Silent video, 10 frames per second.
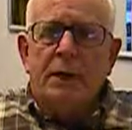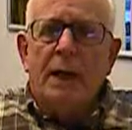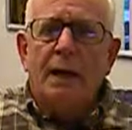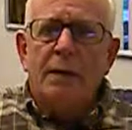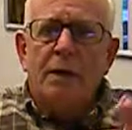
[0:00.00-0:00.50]
And
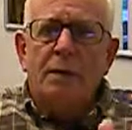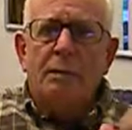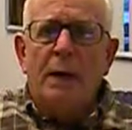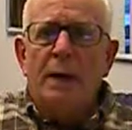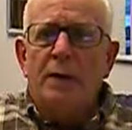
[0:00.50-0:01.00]
that
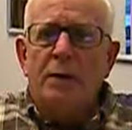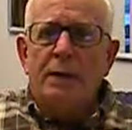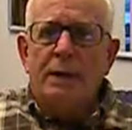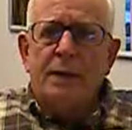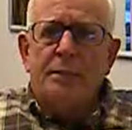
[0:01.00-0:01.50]
young man
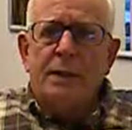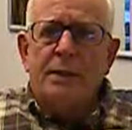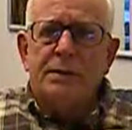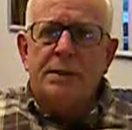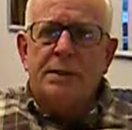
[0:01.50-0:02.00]
heard that
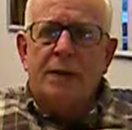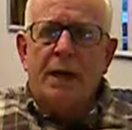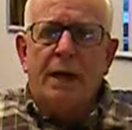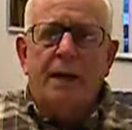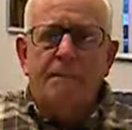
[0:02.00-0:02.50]
message
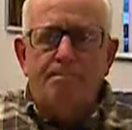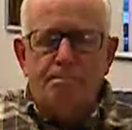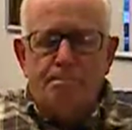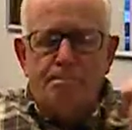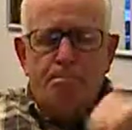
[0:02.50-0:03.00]
and
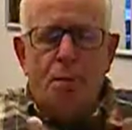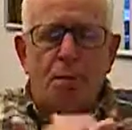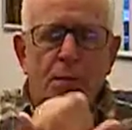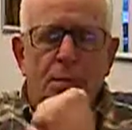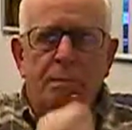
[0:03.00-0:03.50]

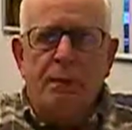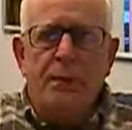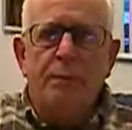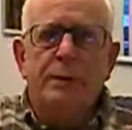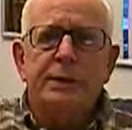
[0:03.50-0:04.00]
boom,
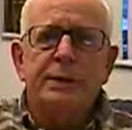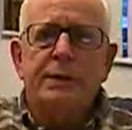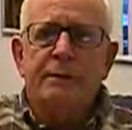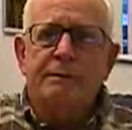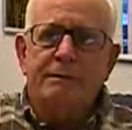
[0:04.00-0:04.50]
he was
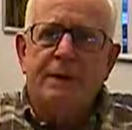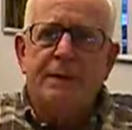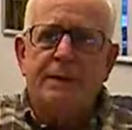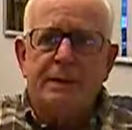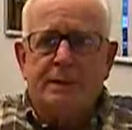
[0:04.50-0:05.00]

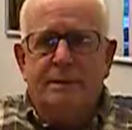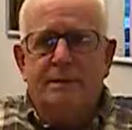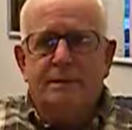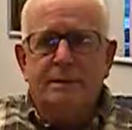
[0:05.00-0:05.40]
convicted.